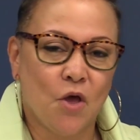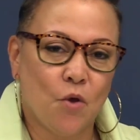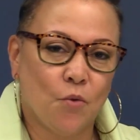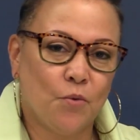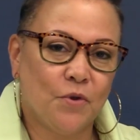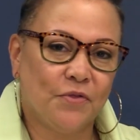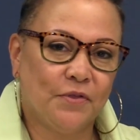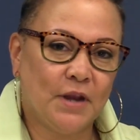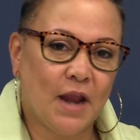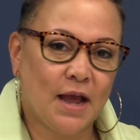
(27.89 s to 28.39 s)

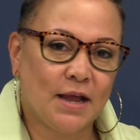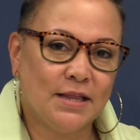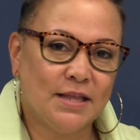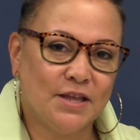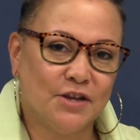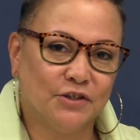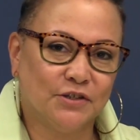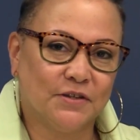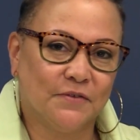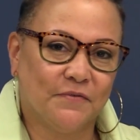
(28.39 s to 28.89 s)
with 9
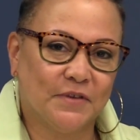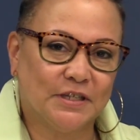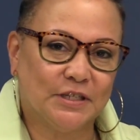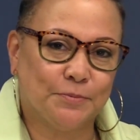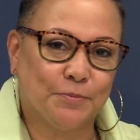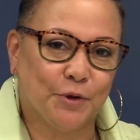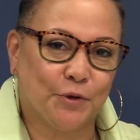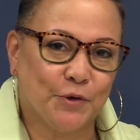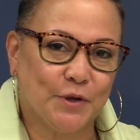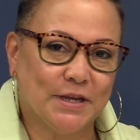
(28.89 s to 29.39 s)
years of
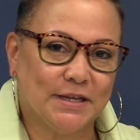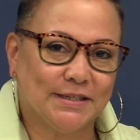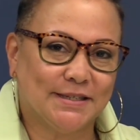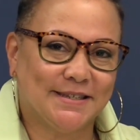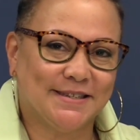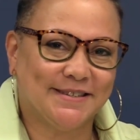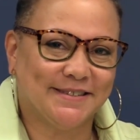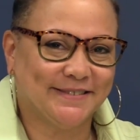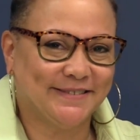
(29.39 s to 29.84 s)
experience.